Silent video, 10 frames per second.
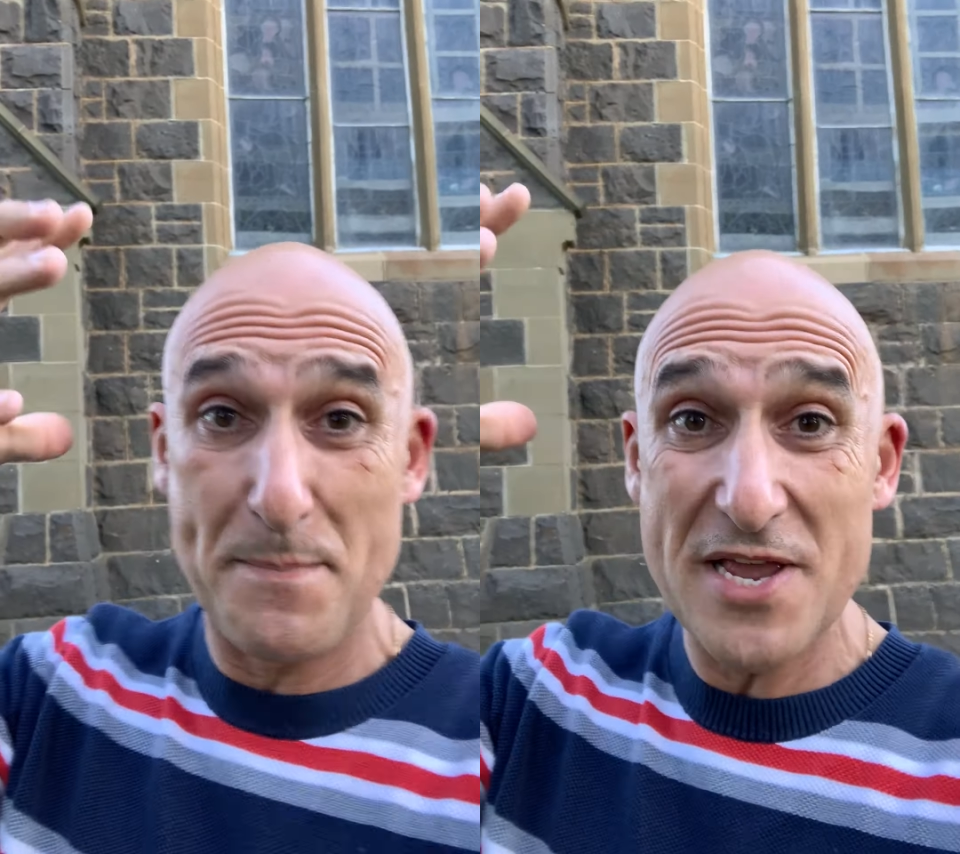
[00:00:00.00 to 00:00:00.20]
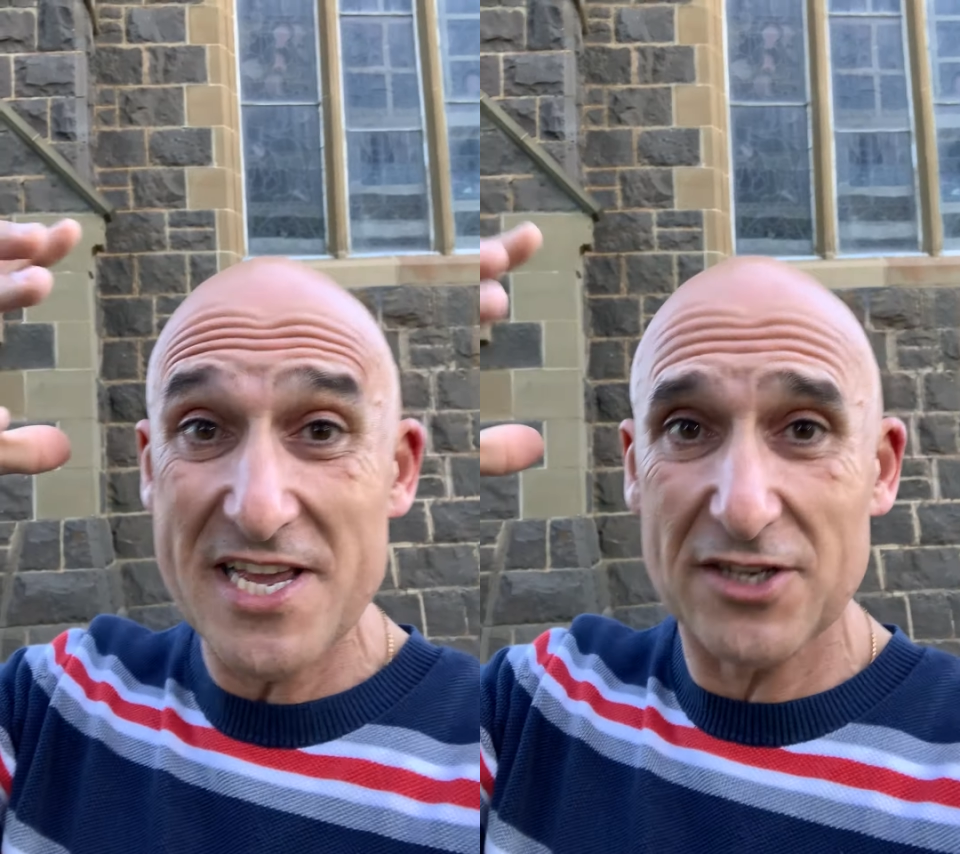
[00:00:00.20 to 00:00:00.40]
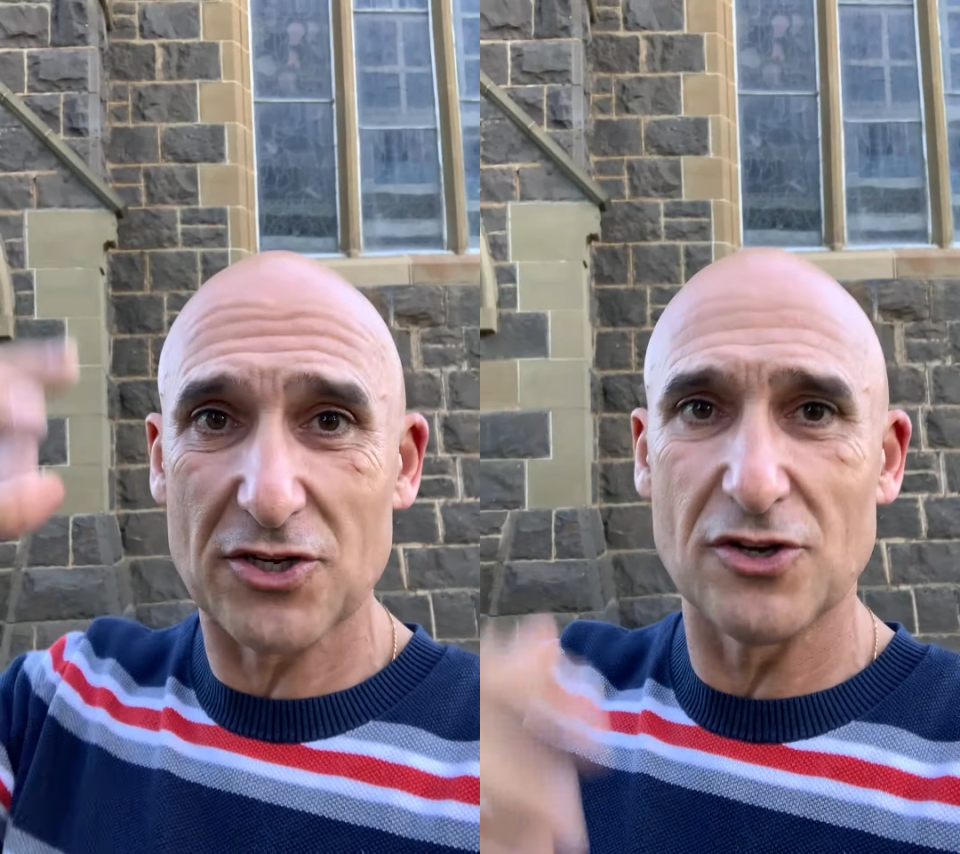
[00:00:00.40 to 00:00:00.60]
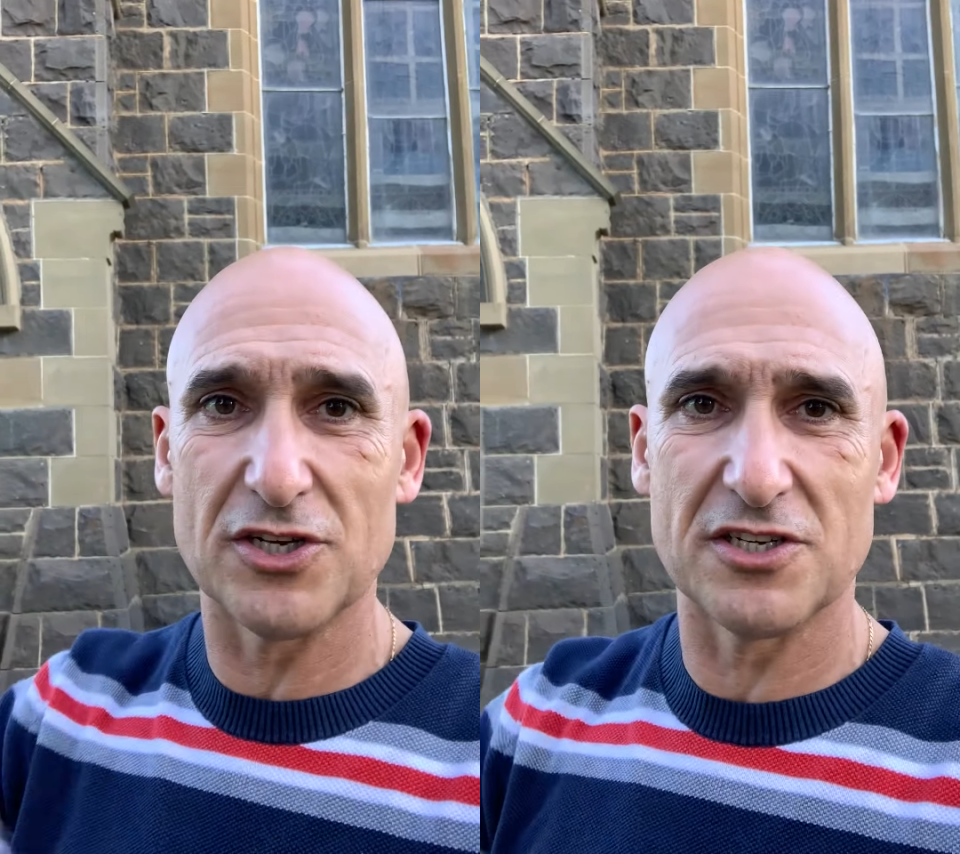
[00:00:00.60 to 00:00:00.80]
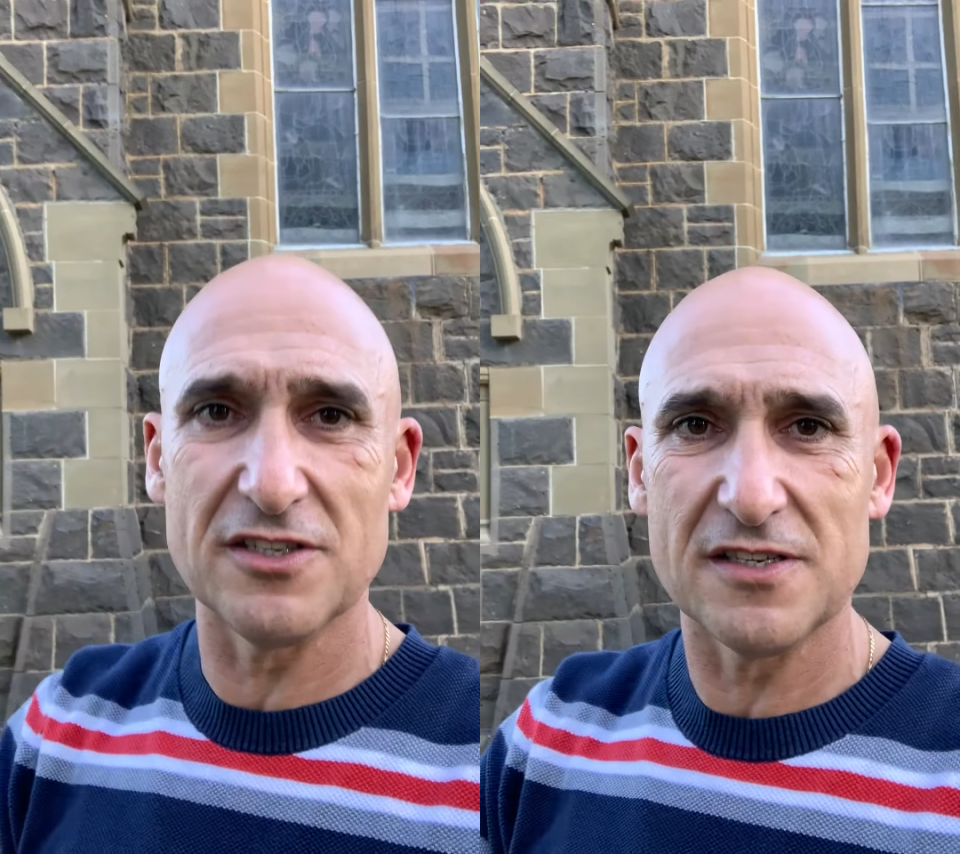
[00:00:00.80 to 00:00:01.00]
big
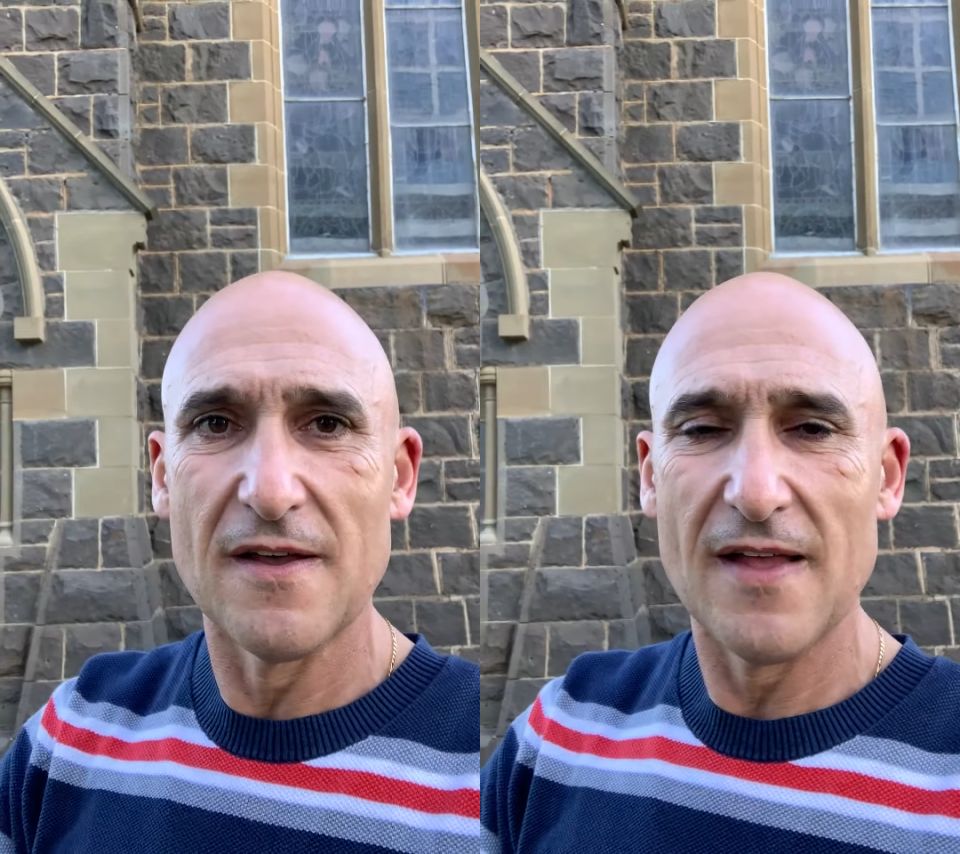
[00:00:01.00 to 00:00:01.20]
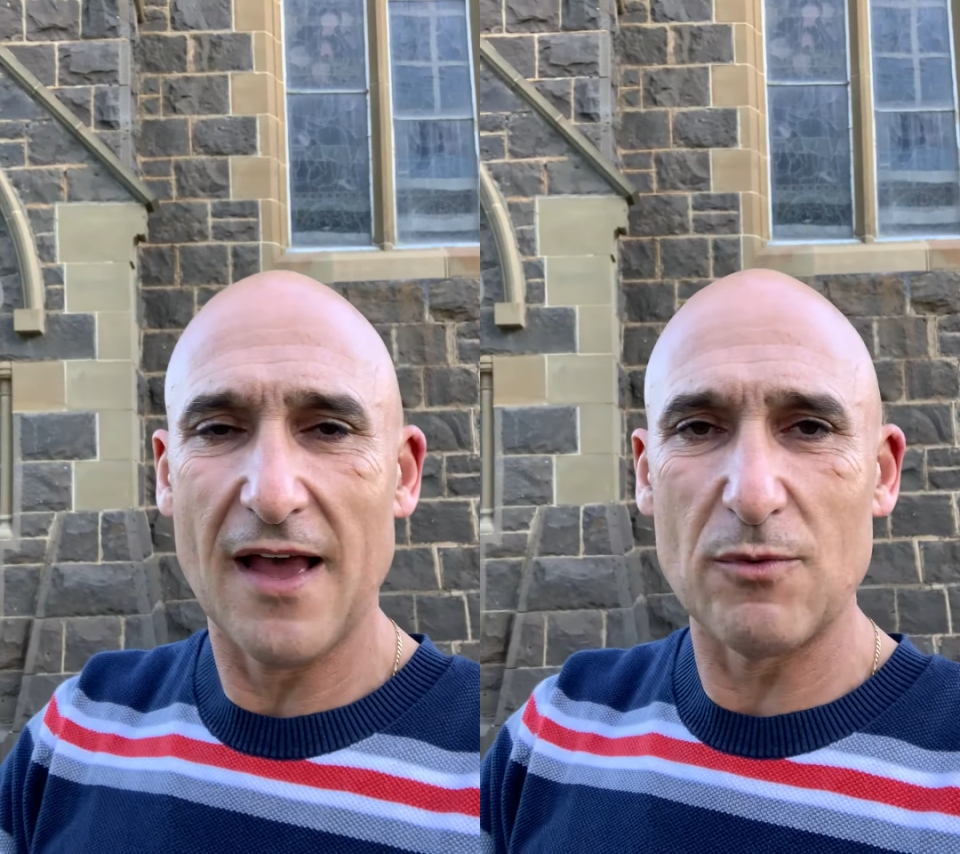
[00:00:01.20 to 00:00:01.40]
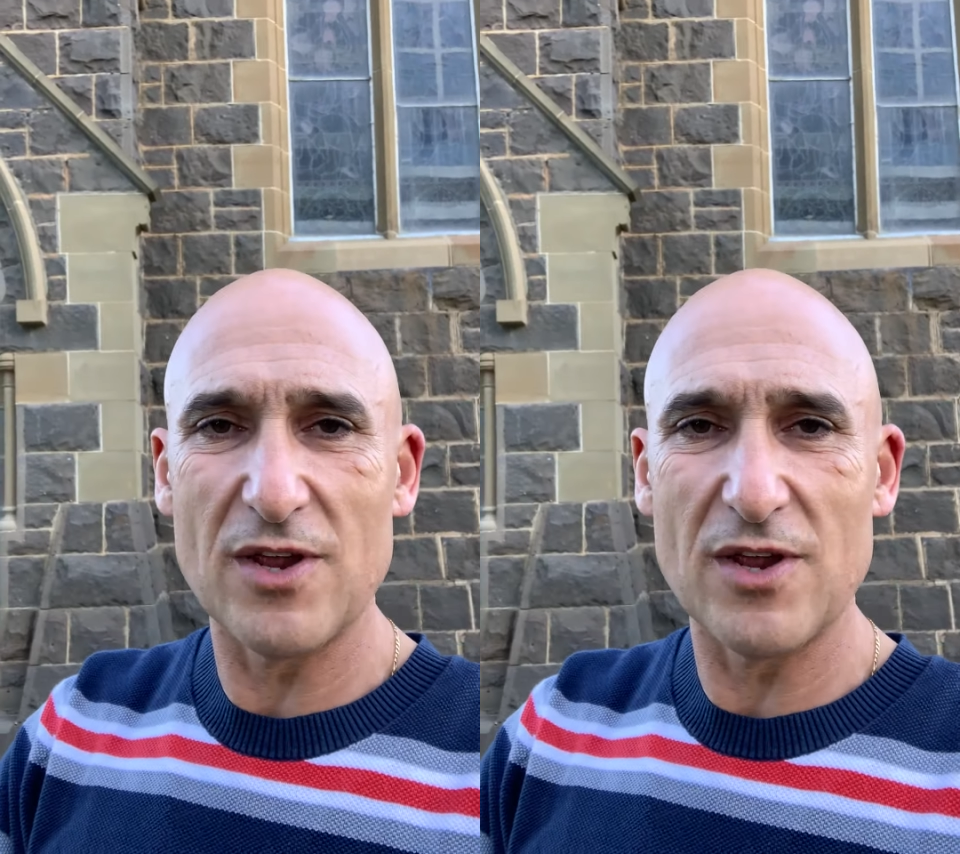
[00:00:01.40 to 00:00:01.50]
churches, and